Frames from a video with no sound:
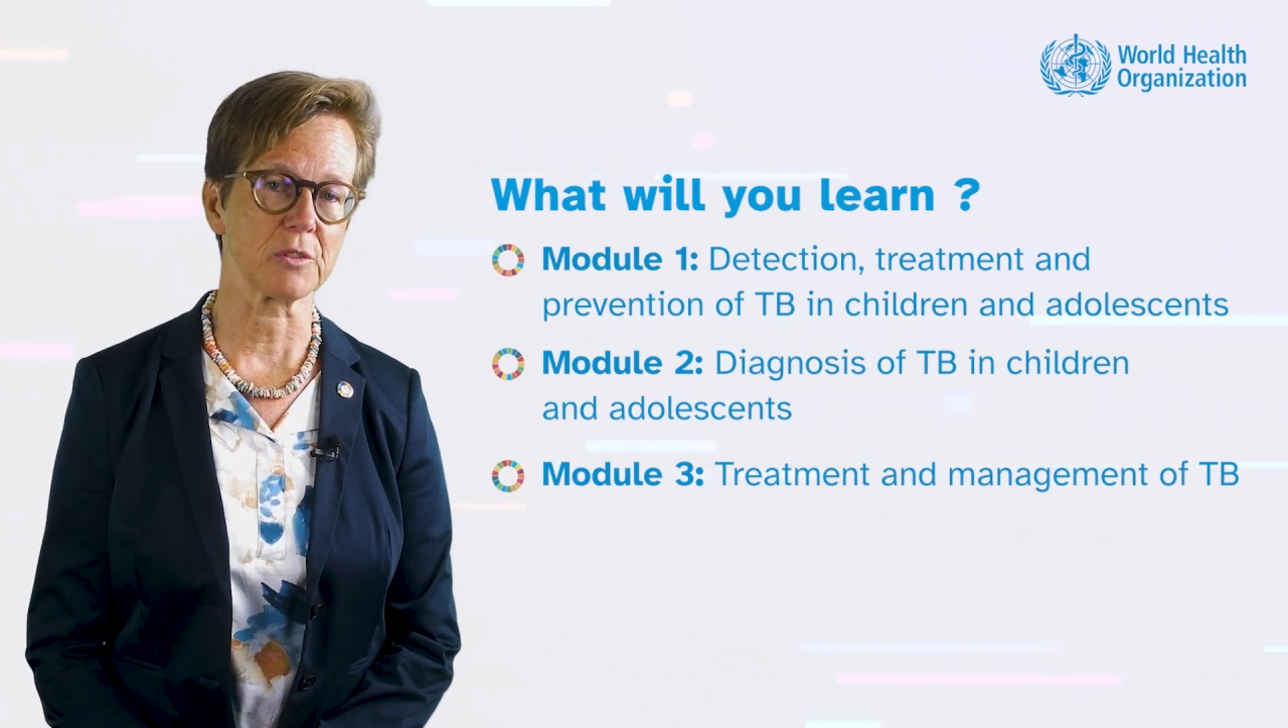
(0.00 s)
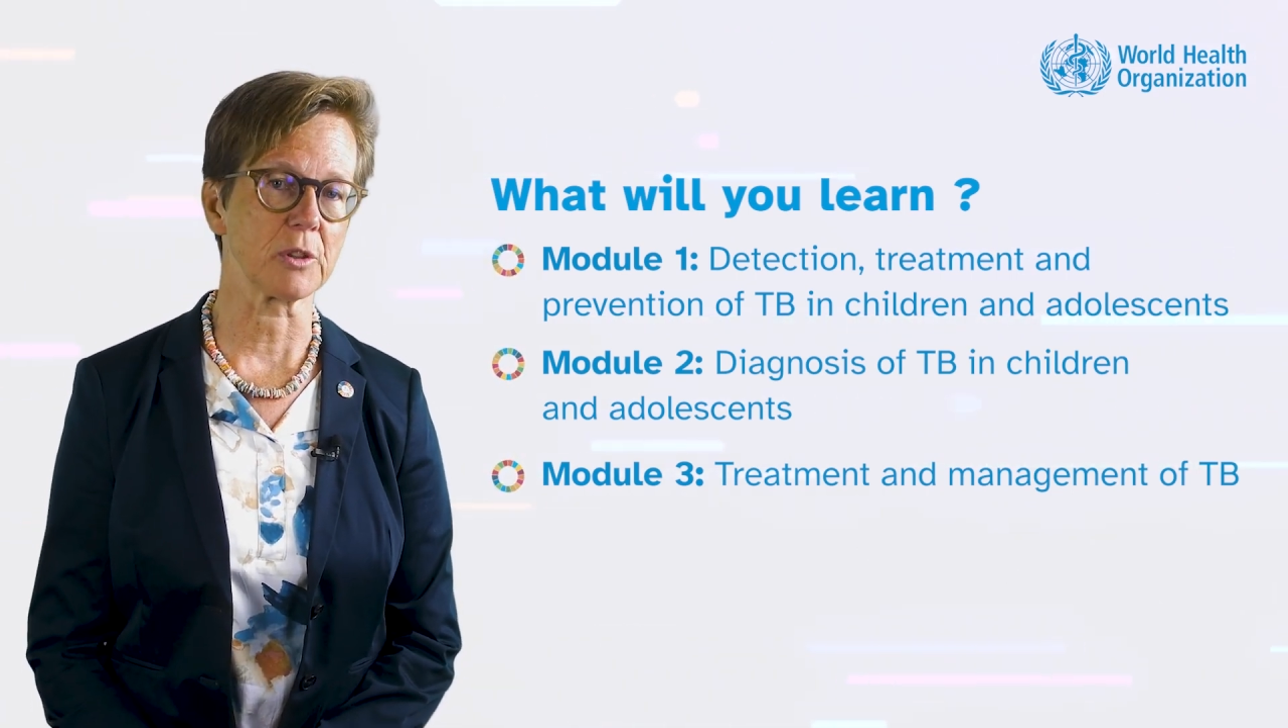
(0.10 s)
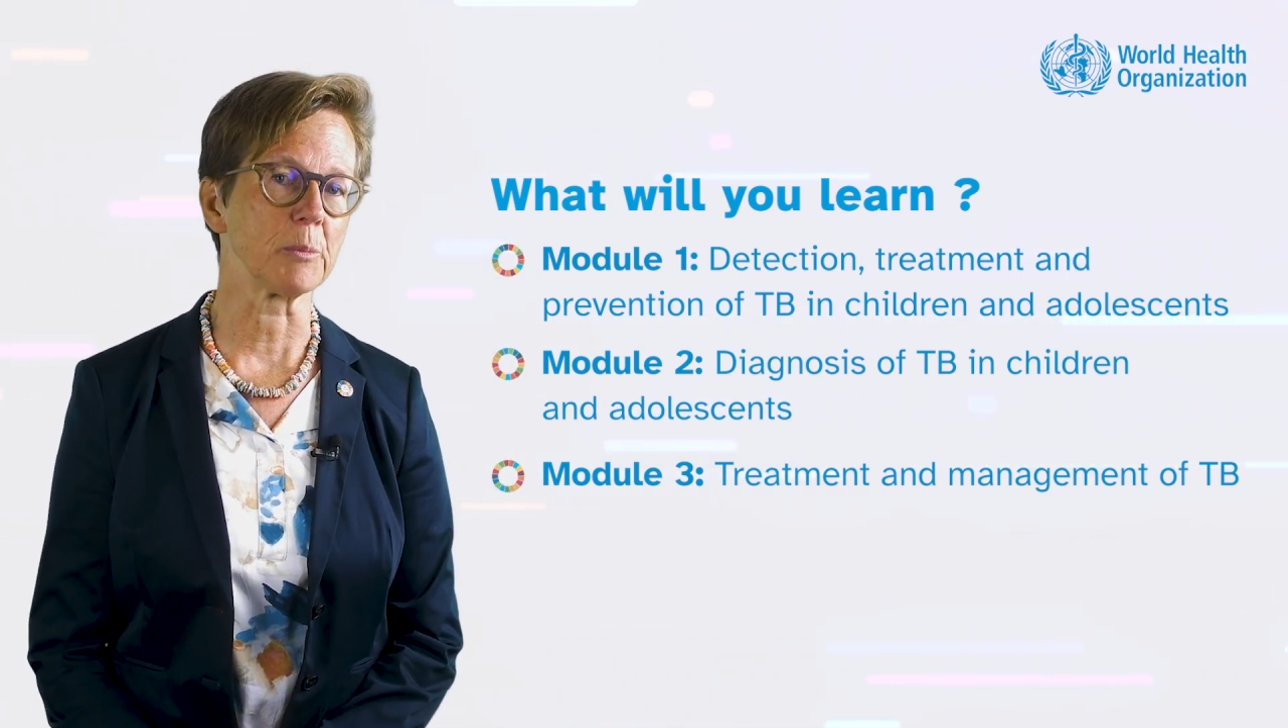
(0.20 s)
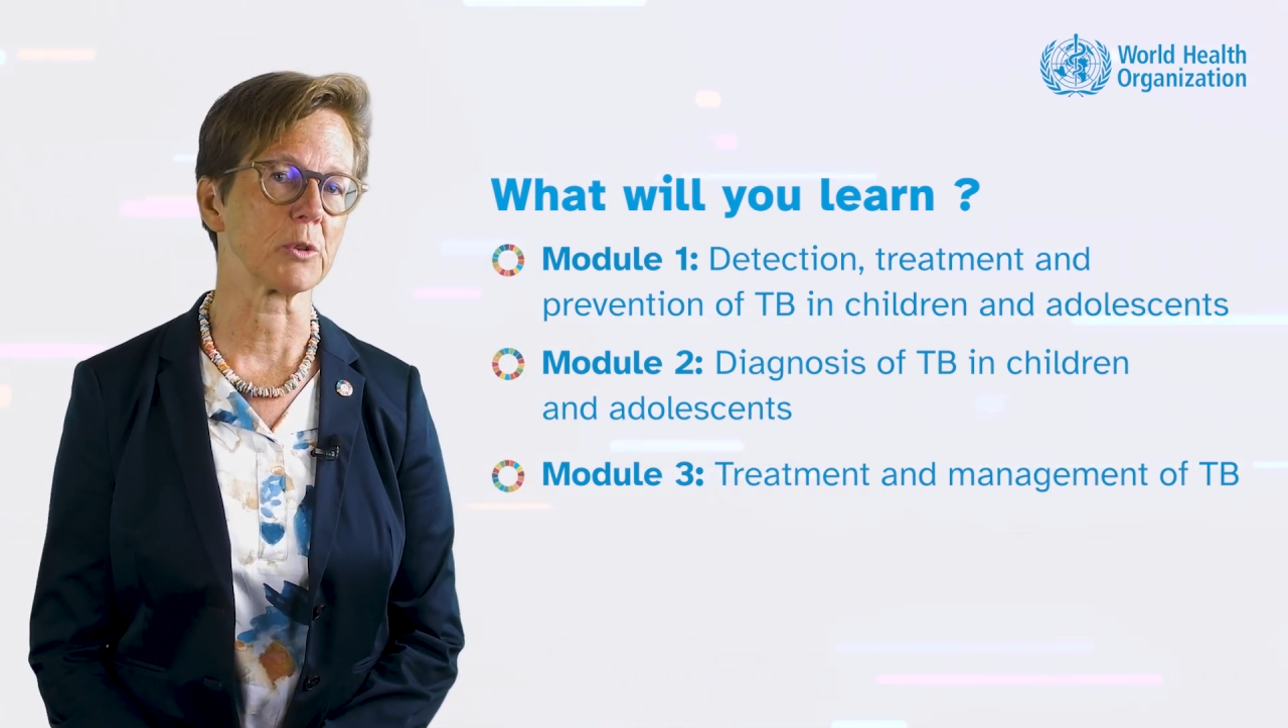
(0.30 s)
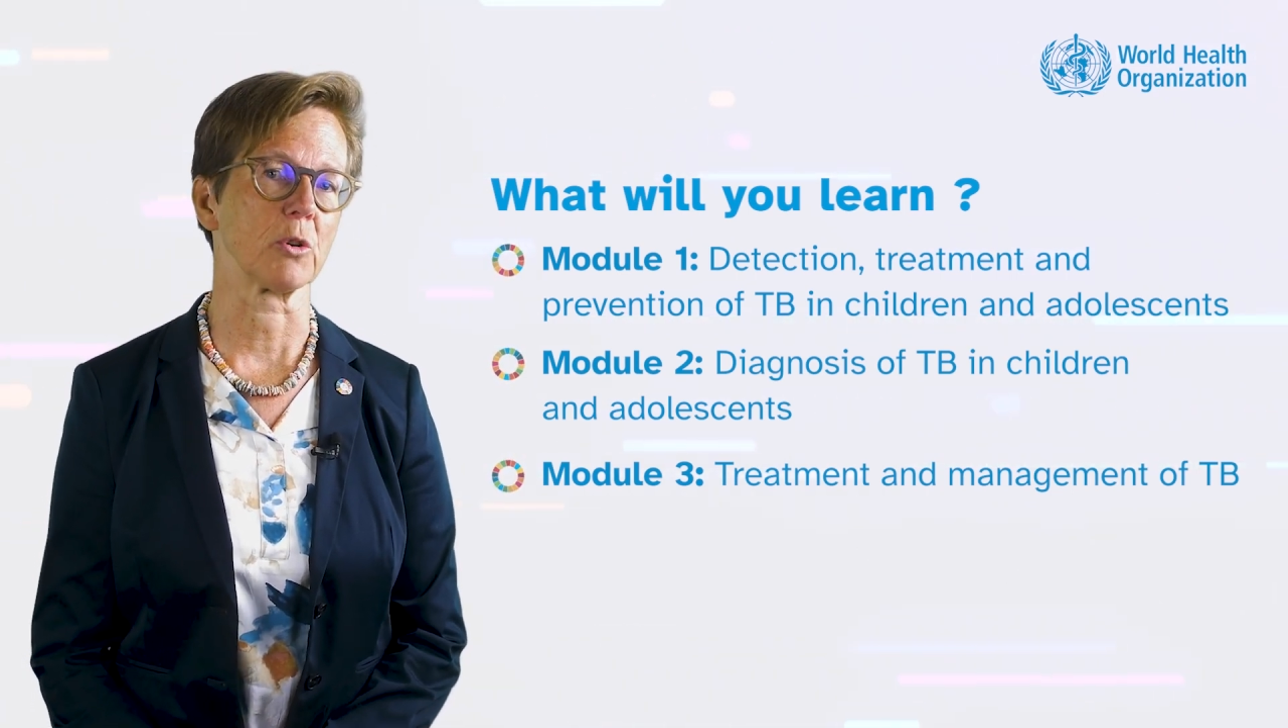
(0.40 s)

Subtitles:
treatment